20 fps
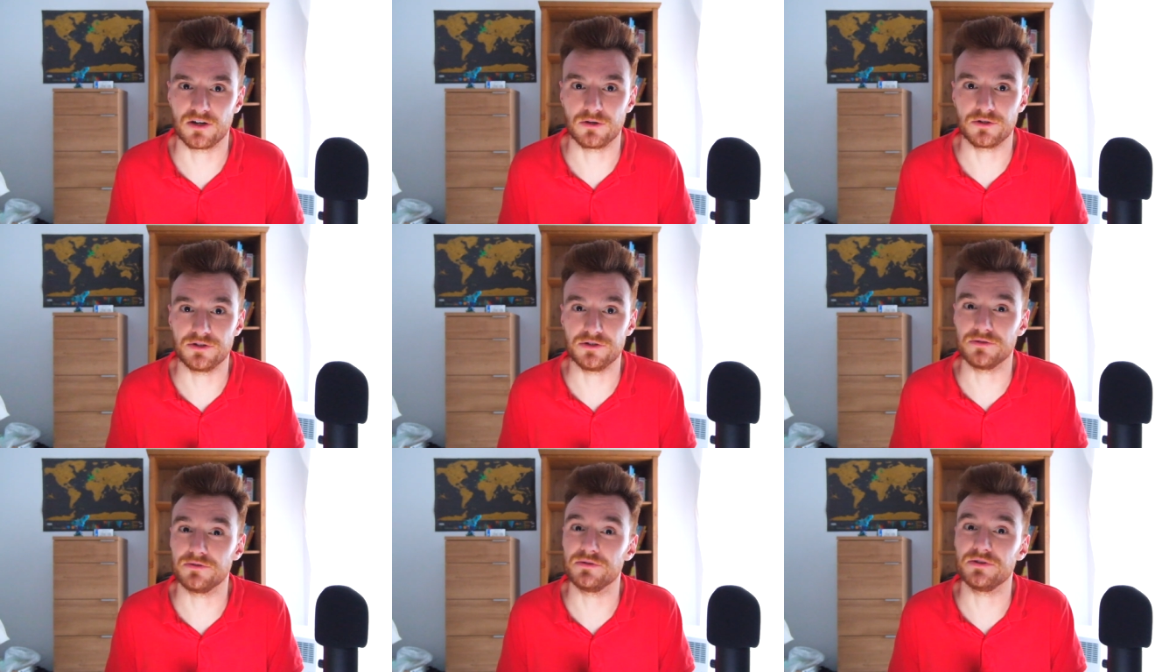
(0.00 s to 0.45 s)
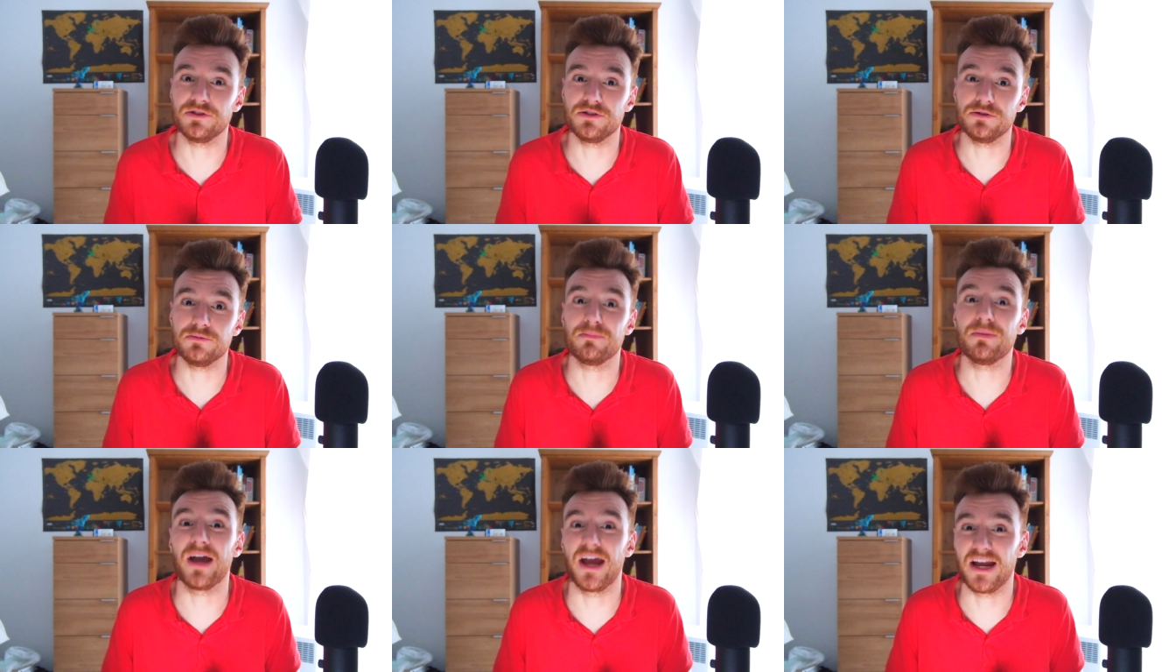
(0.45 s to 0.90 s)
So you,
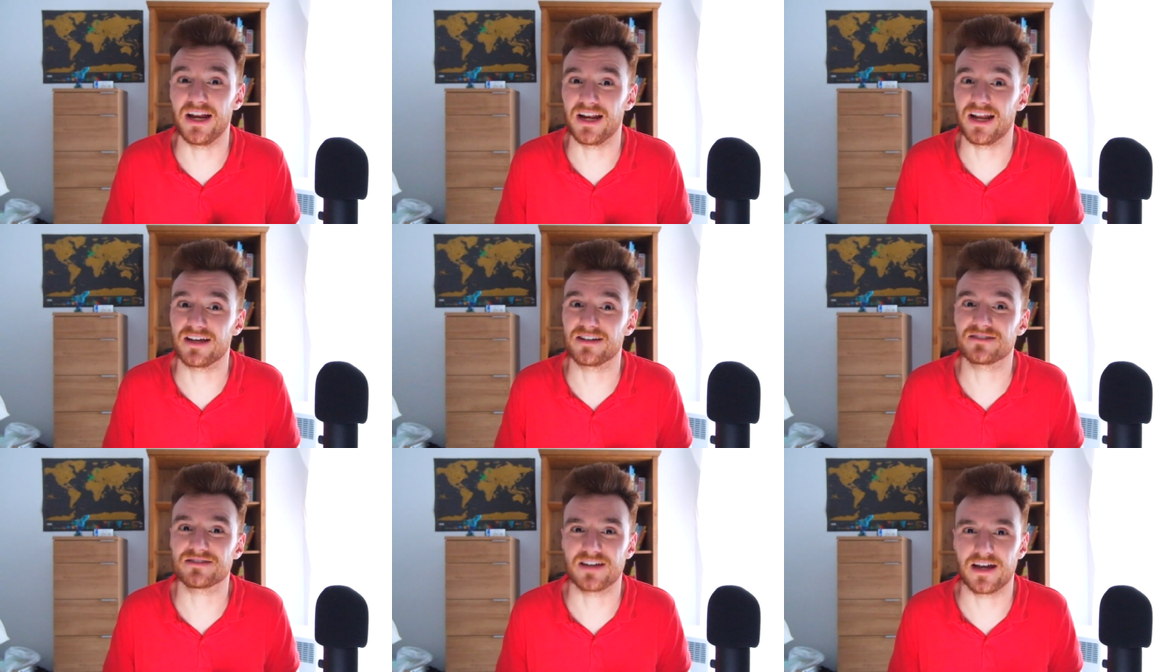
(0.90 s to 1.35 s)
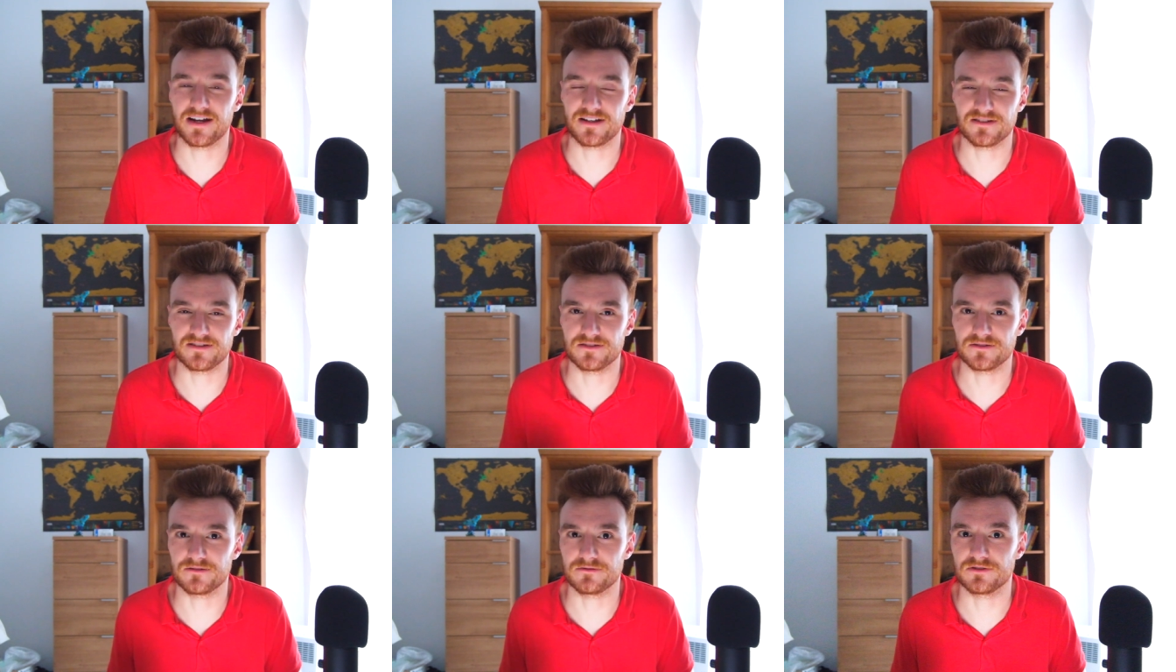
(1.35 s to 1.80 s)
you pay less
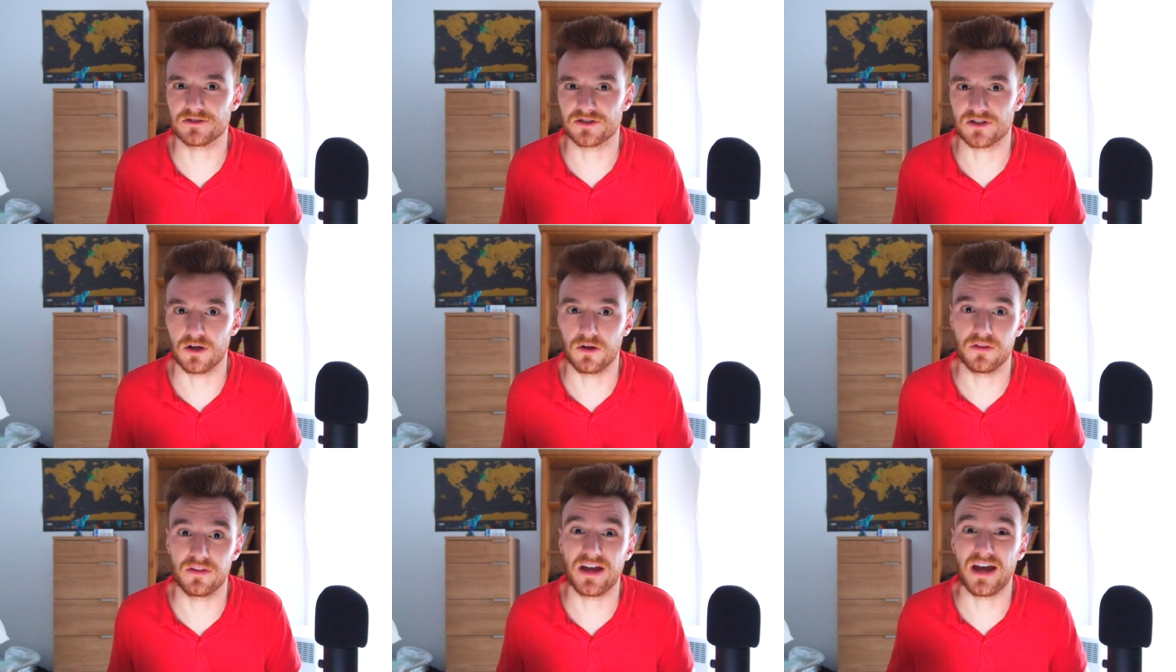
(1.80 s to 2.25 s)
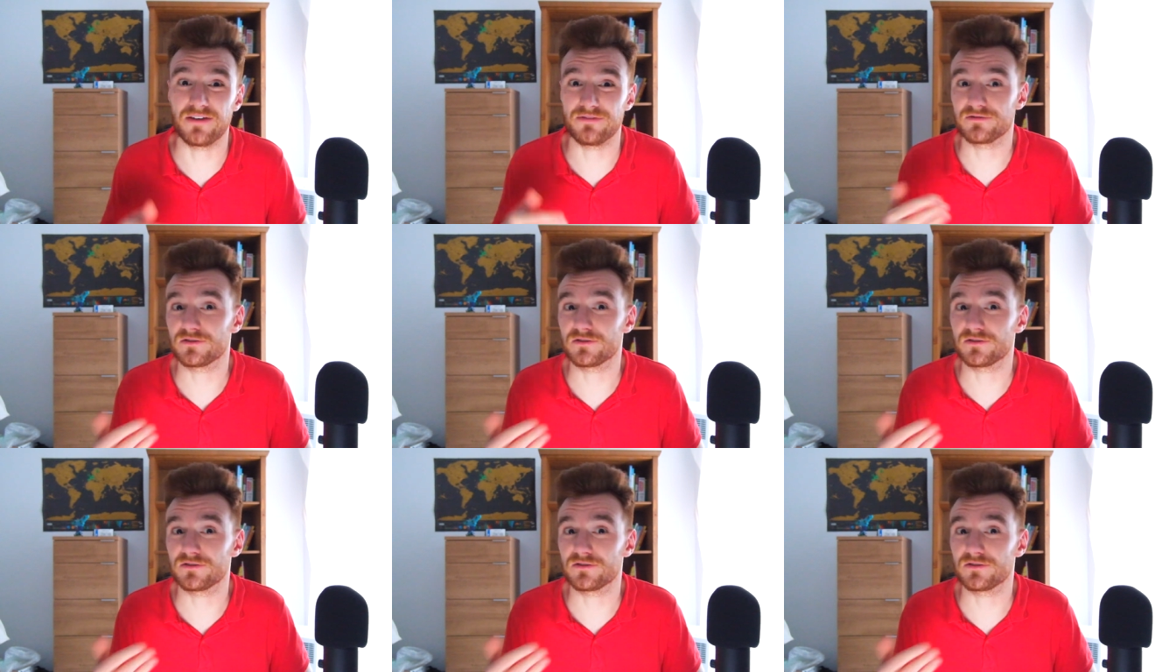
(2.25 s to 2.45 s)
tax as a result.